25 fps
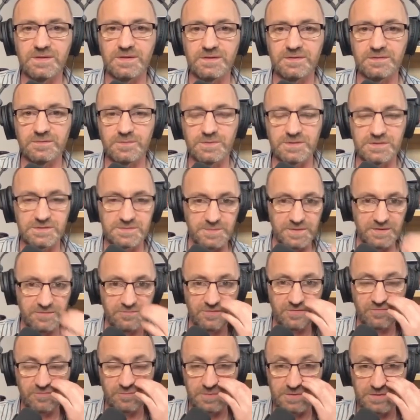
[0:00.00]
I don't want to speak
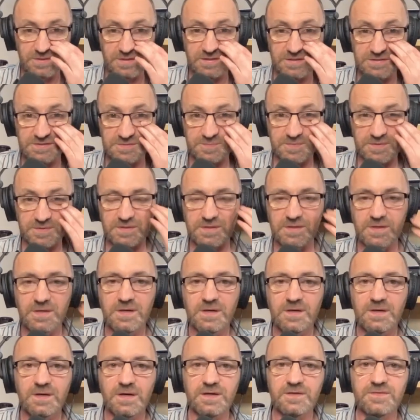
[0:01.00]
for everybody else, but
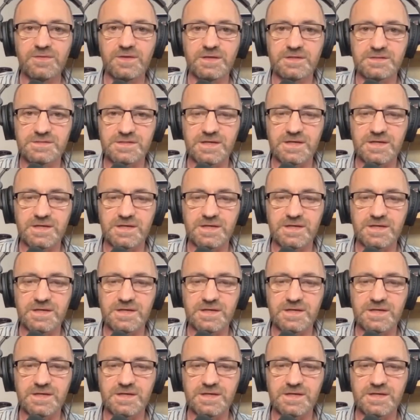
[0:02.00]
I think it's a